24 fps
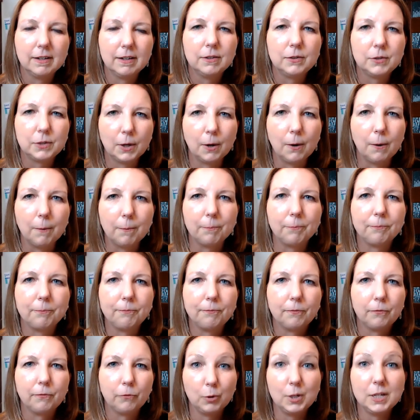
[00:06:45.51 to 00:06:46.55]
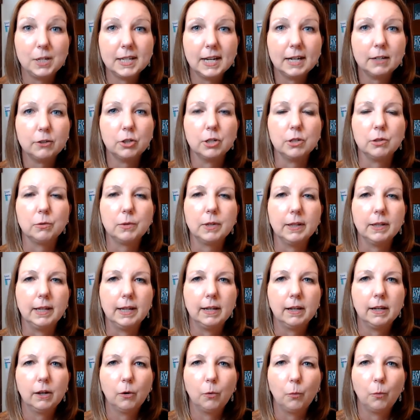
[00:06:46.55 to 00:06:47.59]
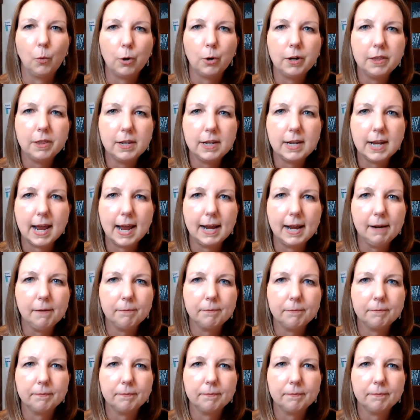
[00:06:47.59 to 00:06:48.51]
So 3 sections really. Word of the day.